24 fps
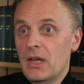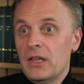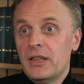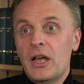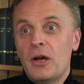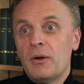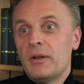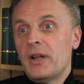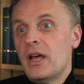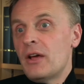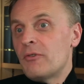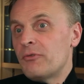
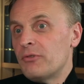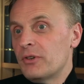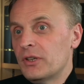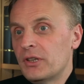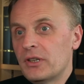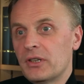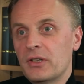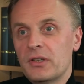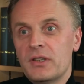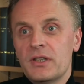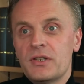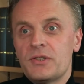Now in
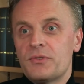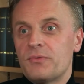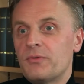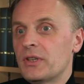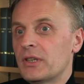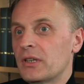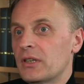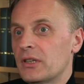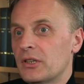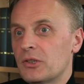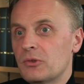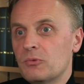Africa this
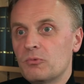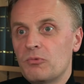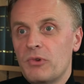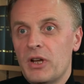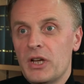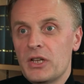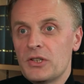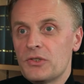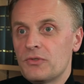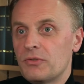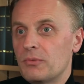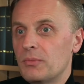figure can
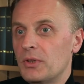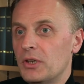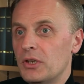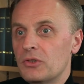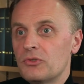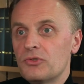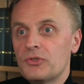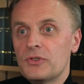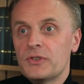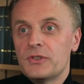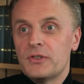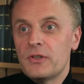range from the
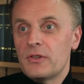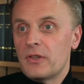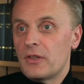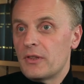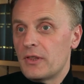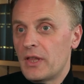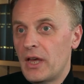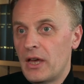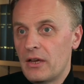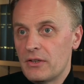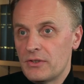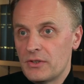hundreds to the
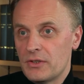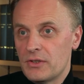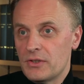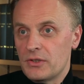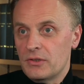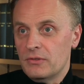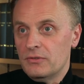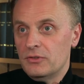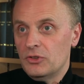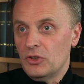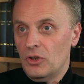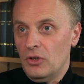thousands
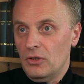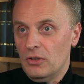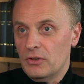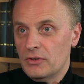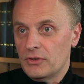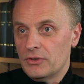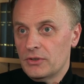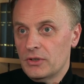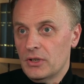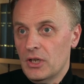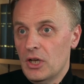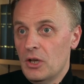of dollars,